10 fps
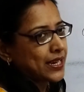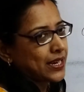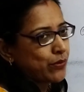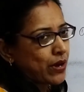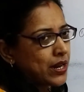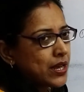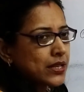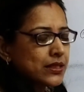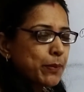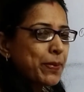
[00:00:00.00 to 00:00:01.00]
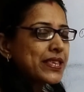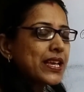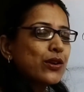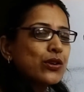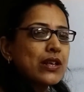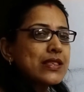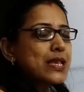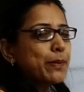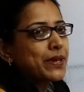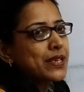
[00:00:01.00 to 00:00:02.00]
Agarwal. The basic
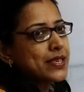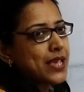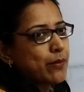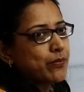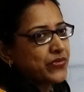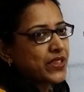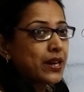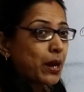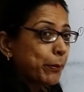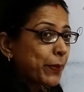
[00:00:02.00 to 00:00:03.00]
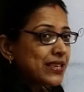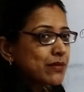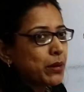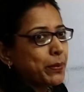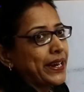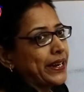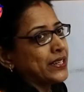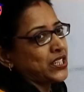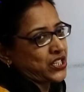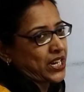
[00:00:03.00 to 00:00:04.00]
concept is same. The numbers may be
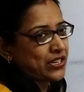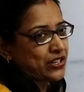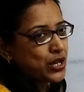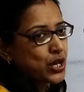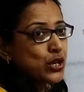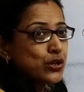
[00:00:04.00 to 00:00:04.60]
interchanged.